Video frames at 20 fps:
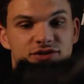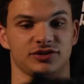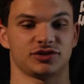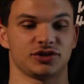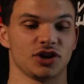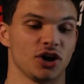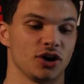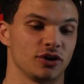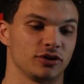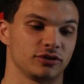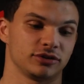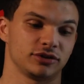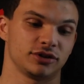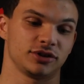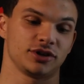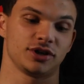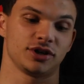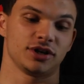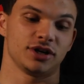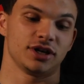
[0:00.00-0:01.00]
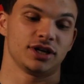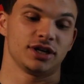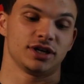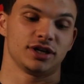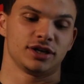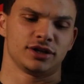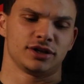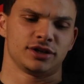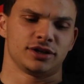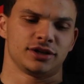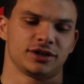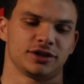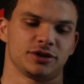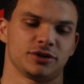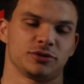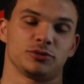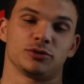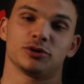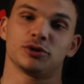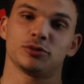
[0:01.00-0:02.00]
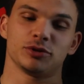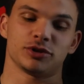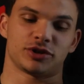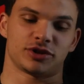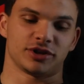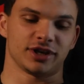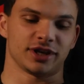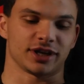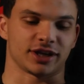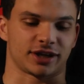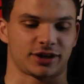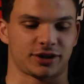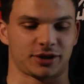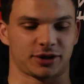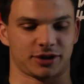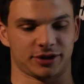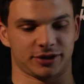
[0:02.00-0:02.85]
So what do we think?